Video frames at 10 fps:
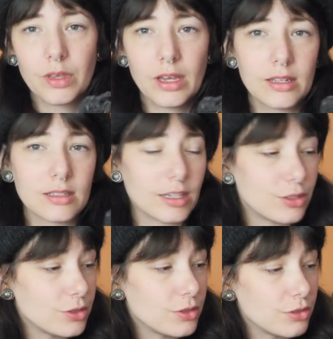and I
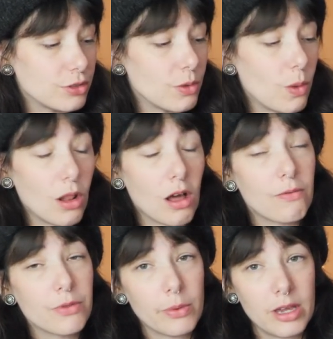do
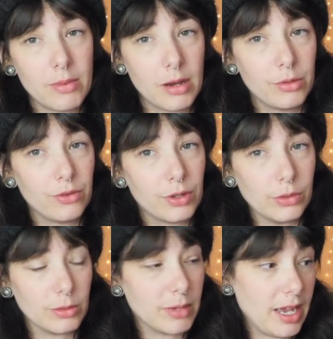love the way bamboo
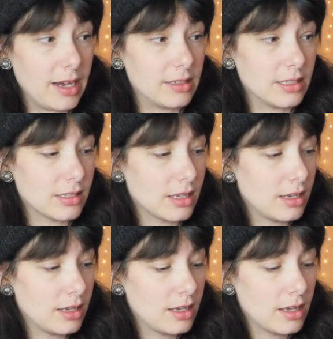feels on my hands.
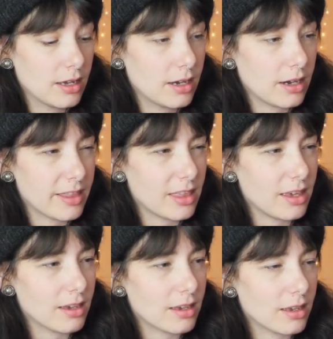I
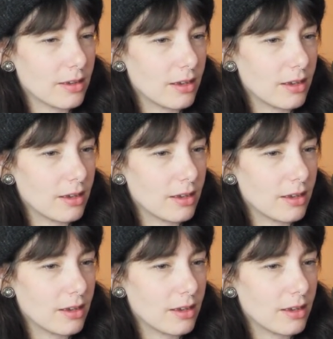think